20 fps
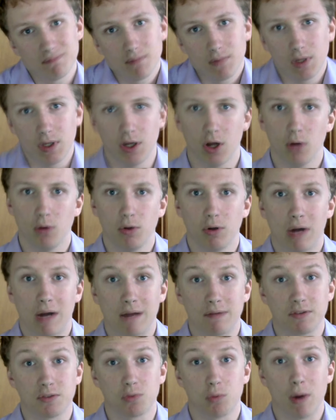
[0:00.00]
you know, you'll have
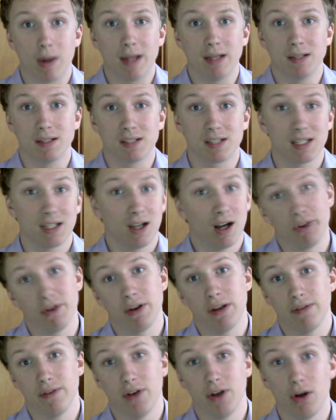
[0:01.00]
to just wait and see. I don't
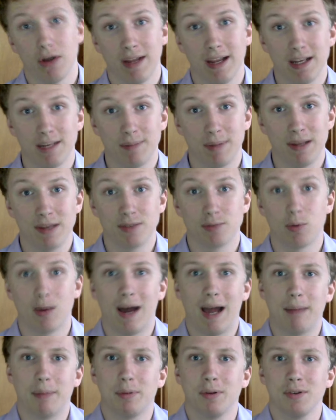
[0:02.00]
even know yet. It depends what
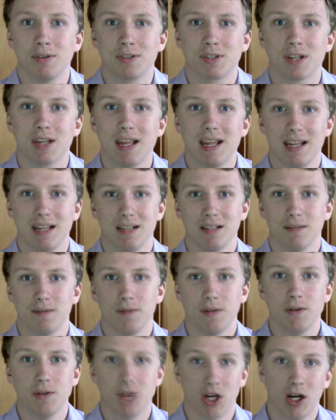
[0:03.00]
happens in the
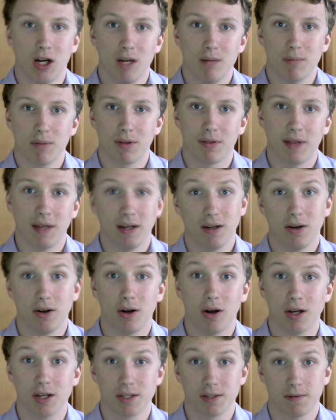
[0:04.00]
future. But thank you
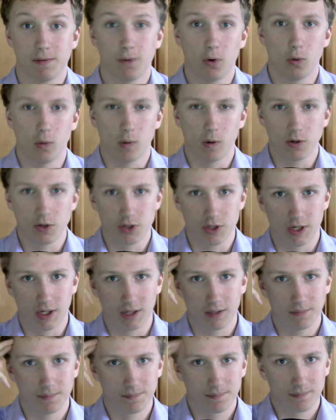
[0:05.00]
guys for
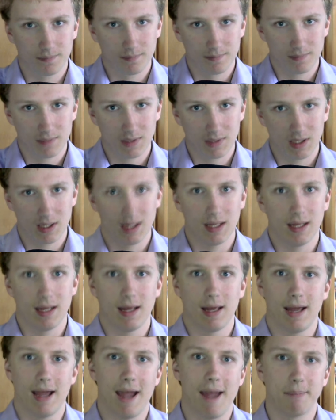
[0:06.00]
watching.
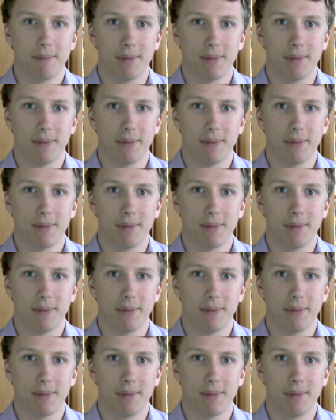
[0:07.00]
And